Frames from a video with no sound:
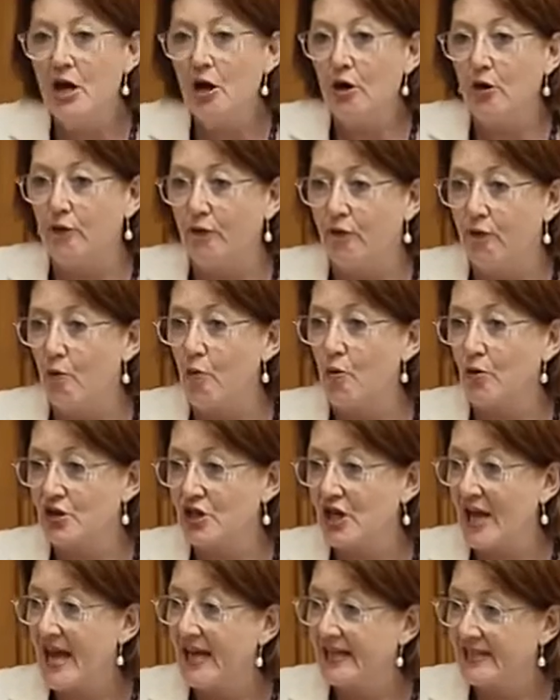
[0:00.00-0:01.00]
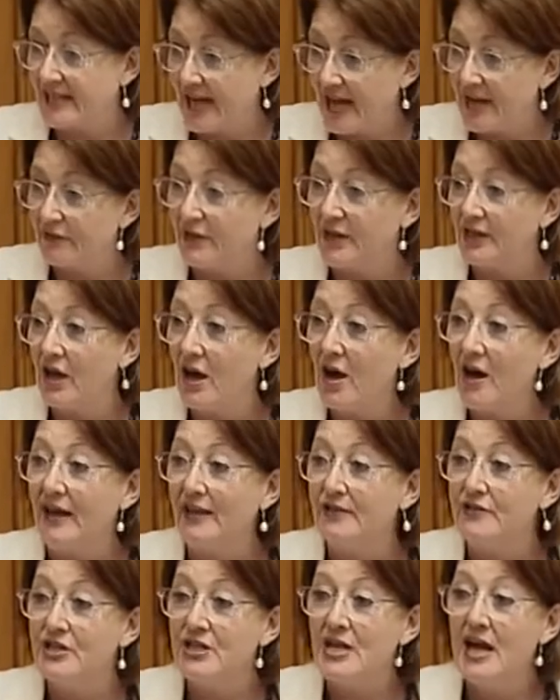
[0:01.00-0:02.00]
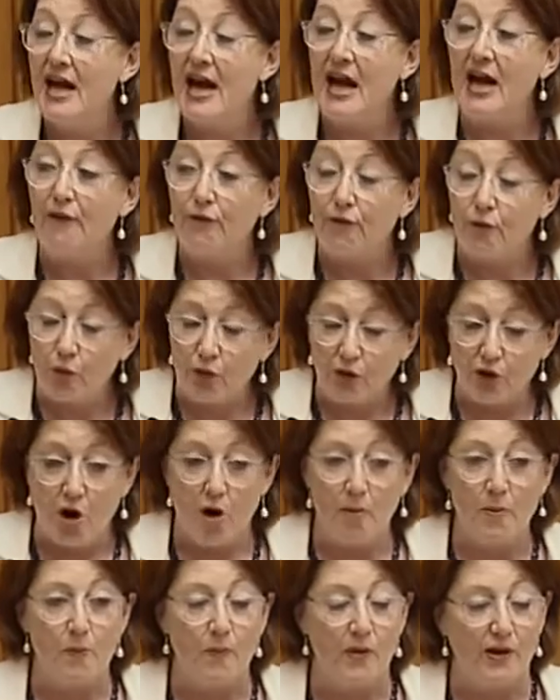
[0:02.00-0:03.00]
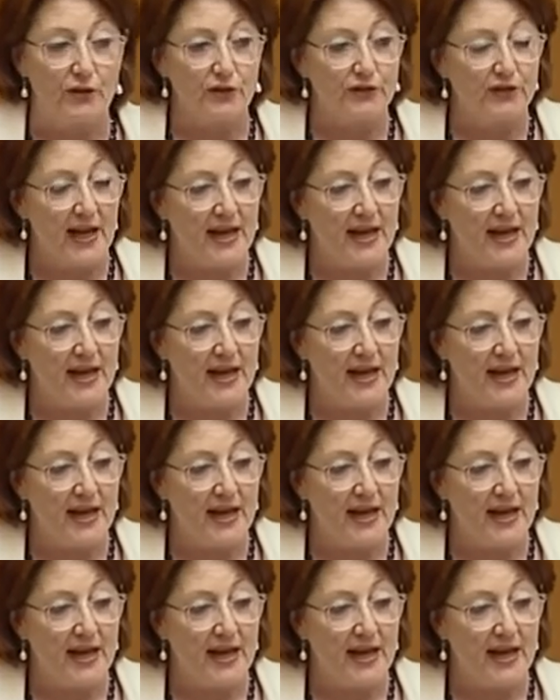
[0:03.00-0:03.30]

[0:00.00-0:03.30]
who fought and gave their lives for the Commonwealth.